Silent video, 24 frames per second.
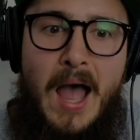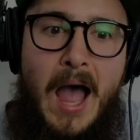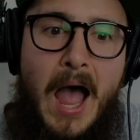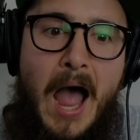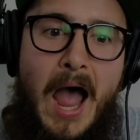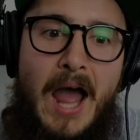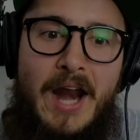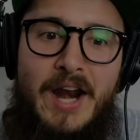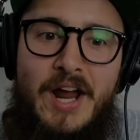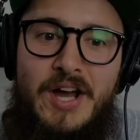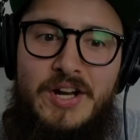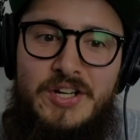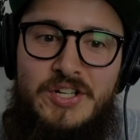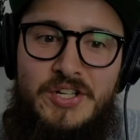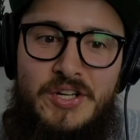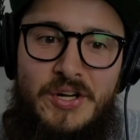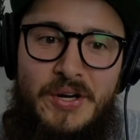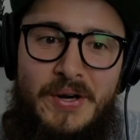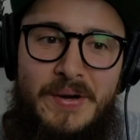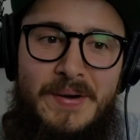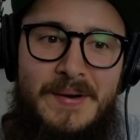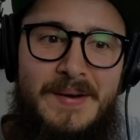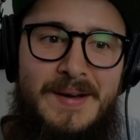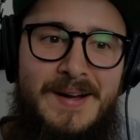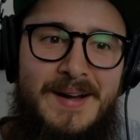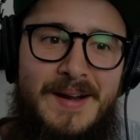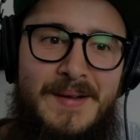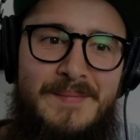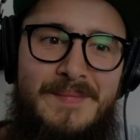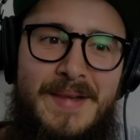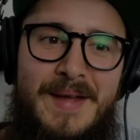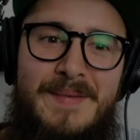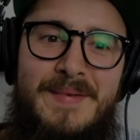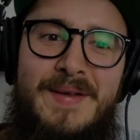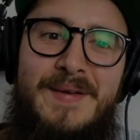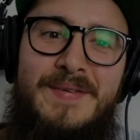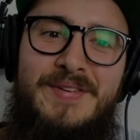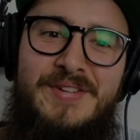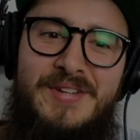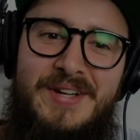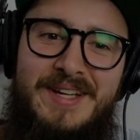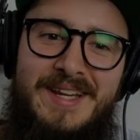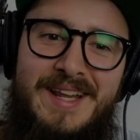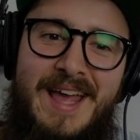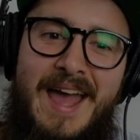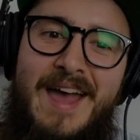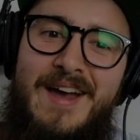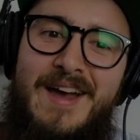I'm not sure. Maybe we should...